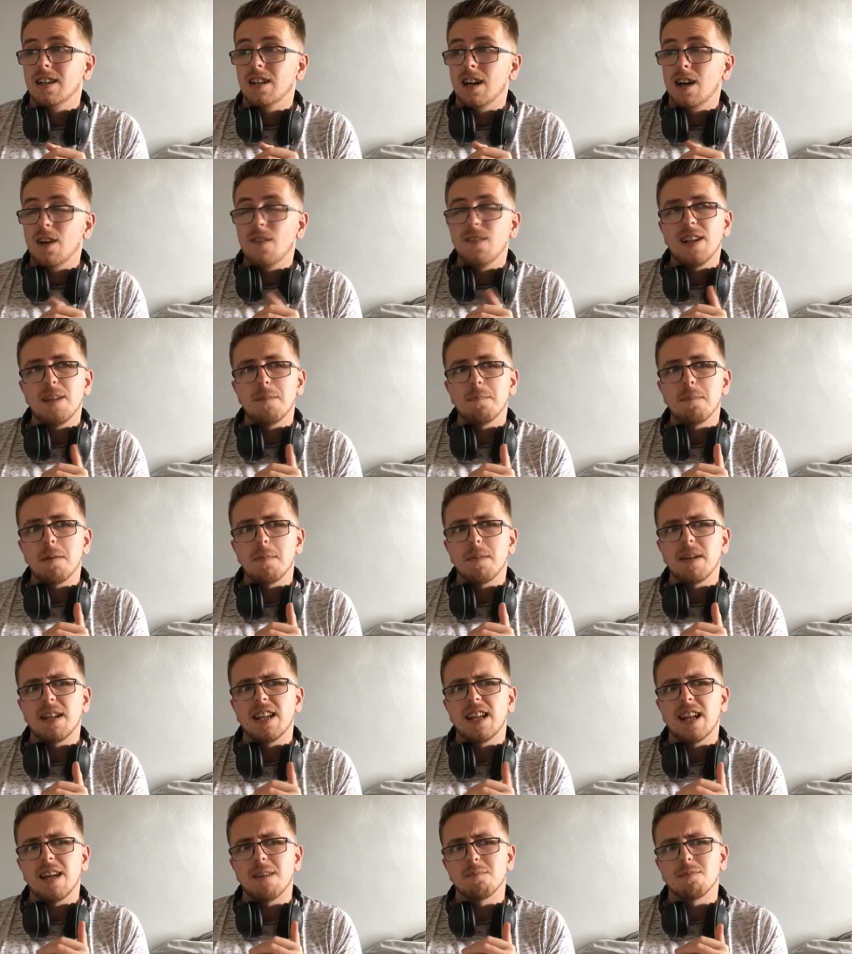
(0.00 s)
Other than maybe
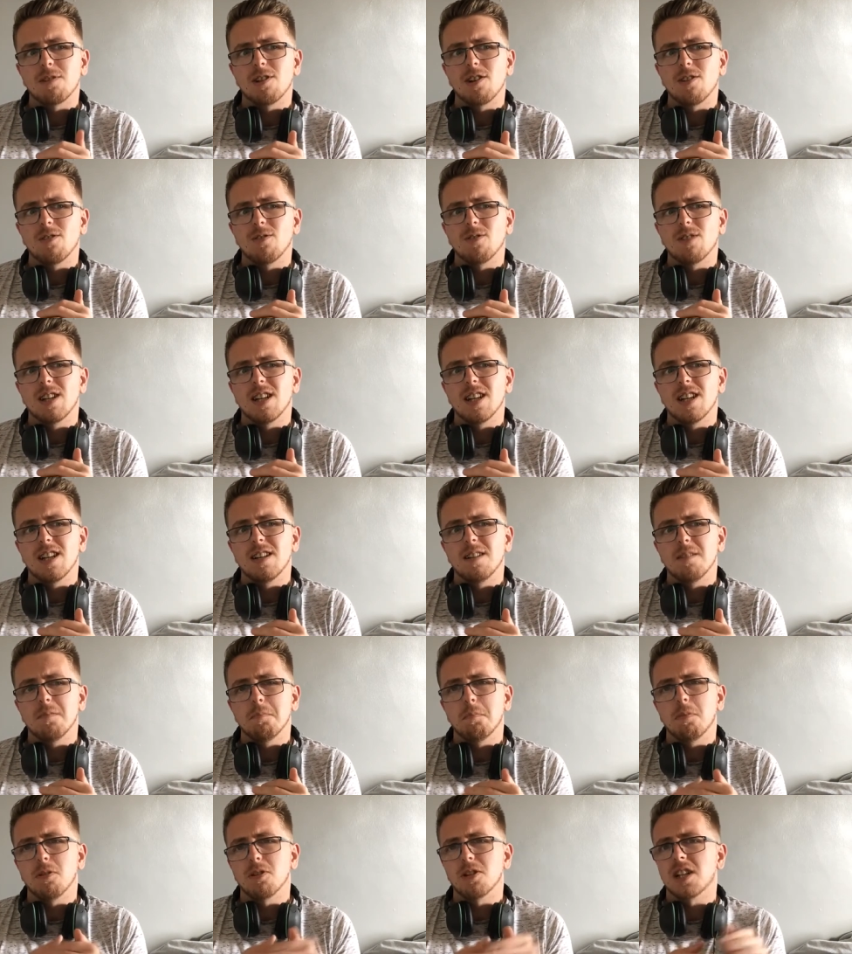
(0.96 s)

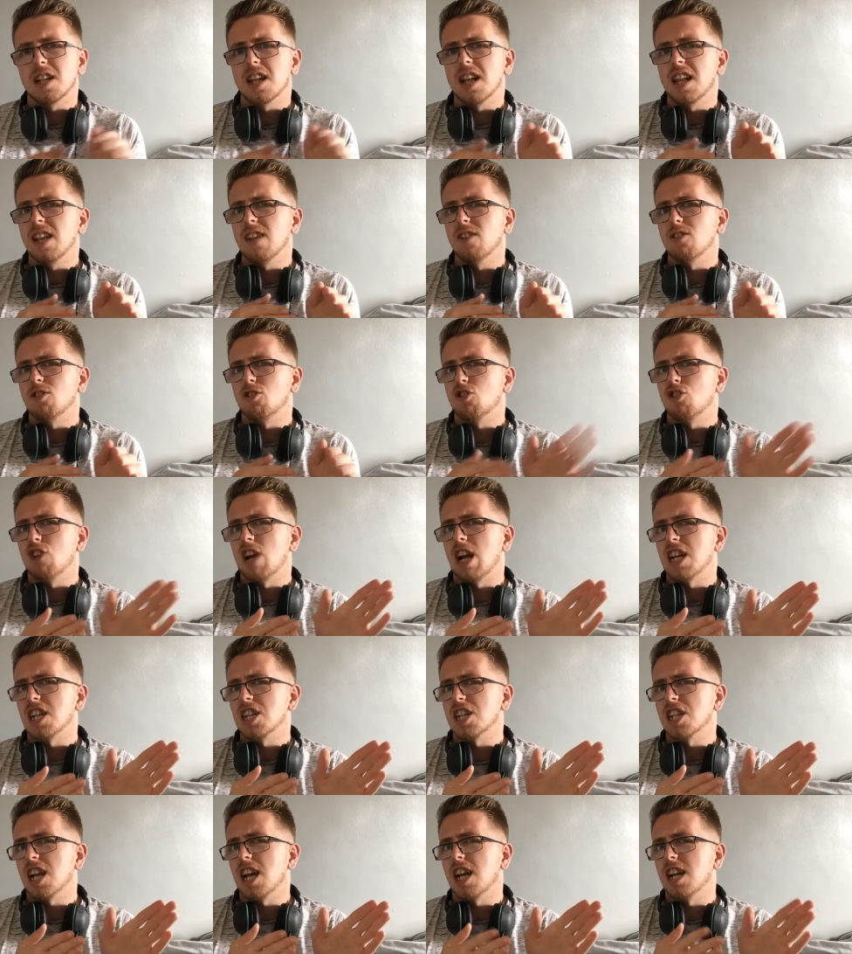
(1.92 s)
Neptune pushing a little
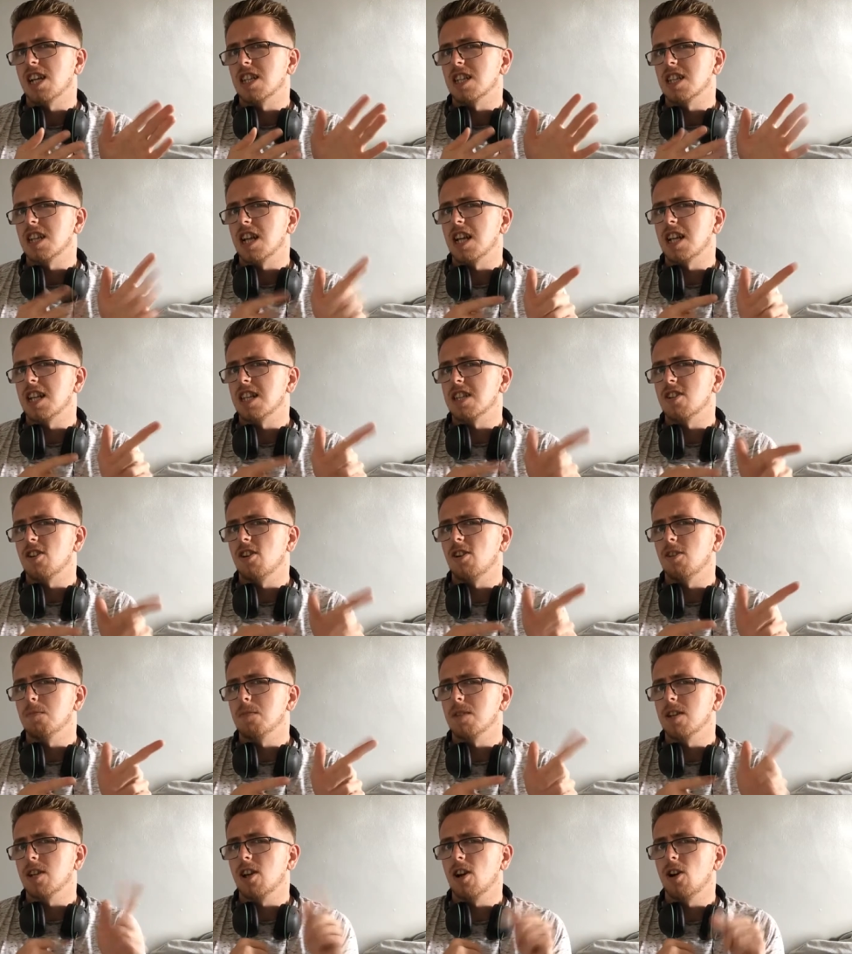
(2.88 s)
trash can saying it's not
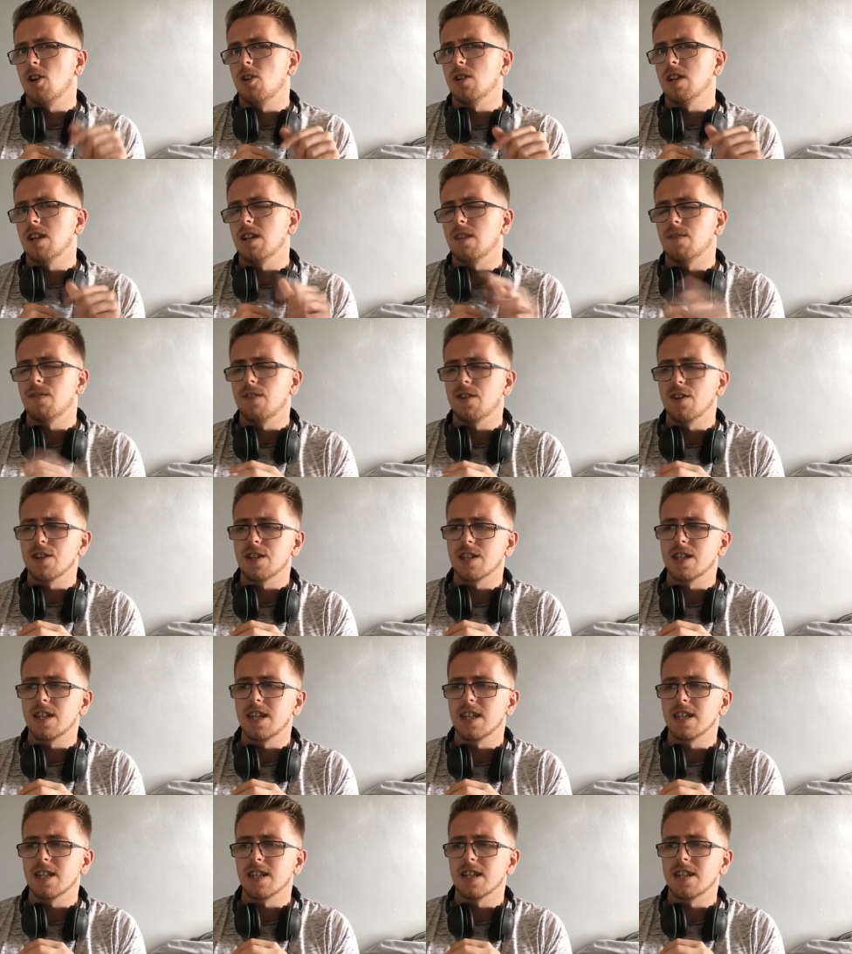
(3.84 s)
up to code in the first
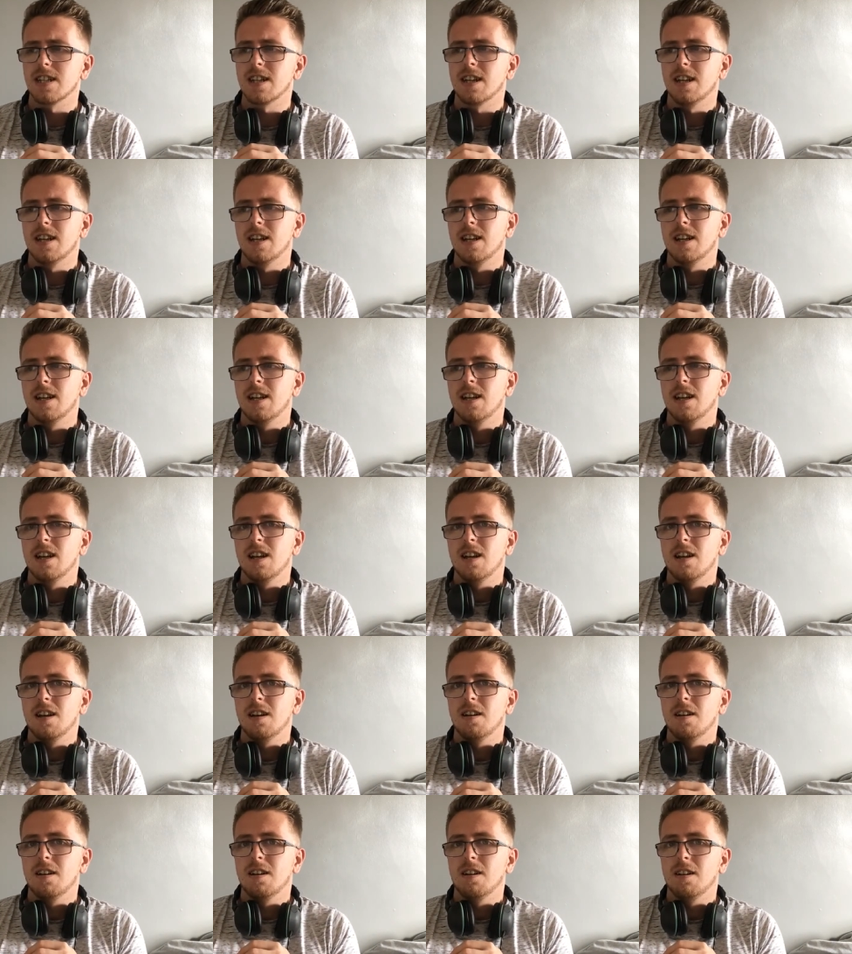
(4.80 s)
season.
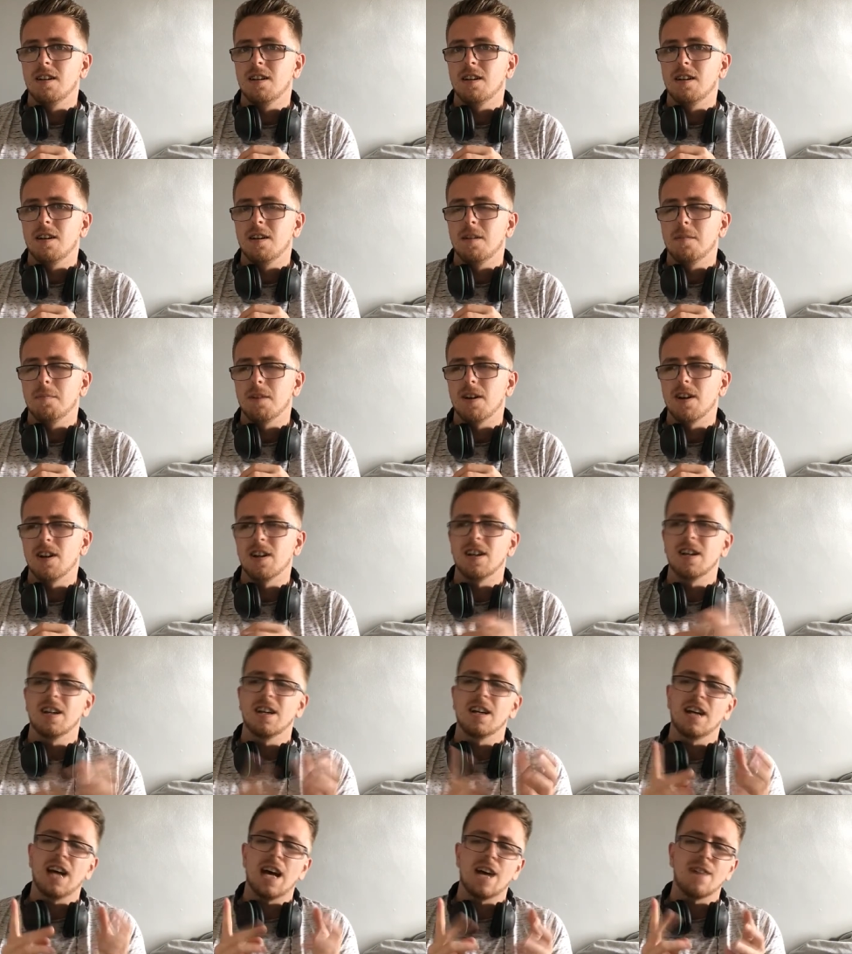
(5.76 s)
But
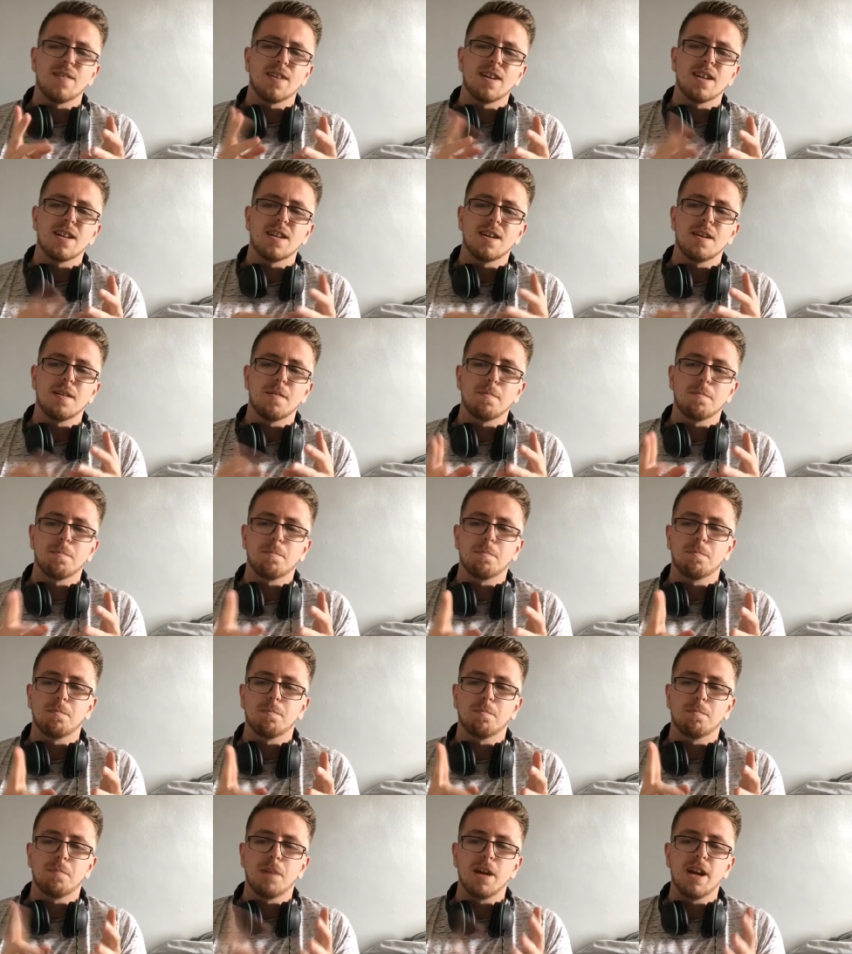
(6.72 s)
having
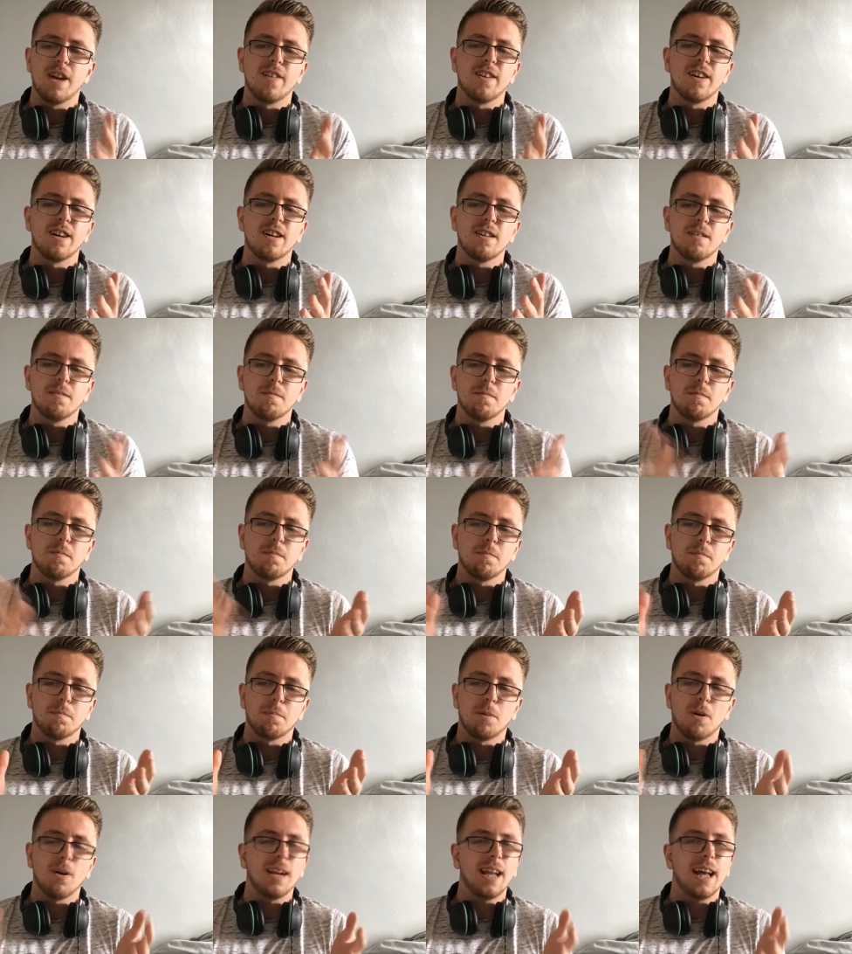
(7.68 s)
Pyrrha
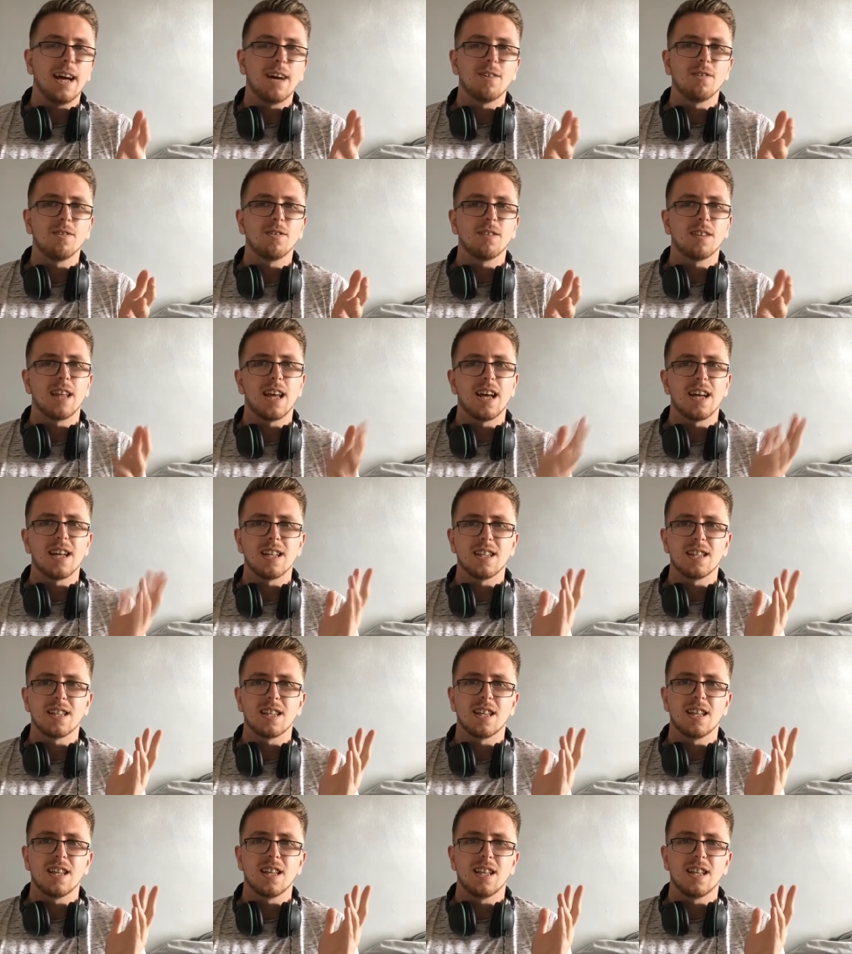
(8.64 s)
point out that